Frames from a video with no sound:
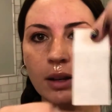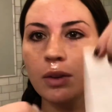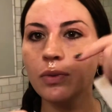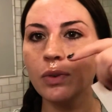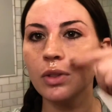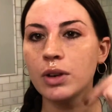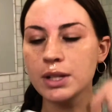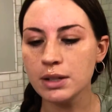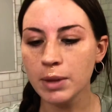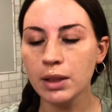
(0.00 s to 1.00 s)
for the rest
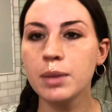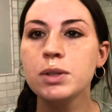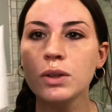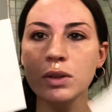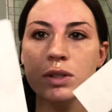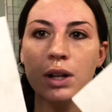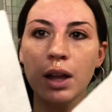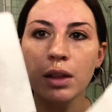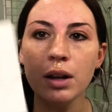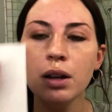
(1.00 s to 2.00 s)
of my lip. So use your
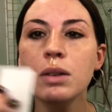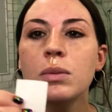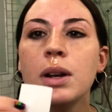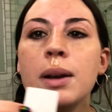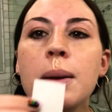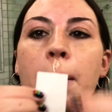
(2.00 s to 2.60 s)
other one.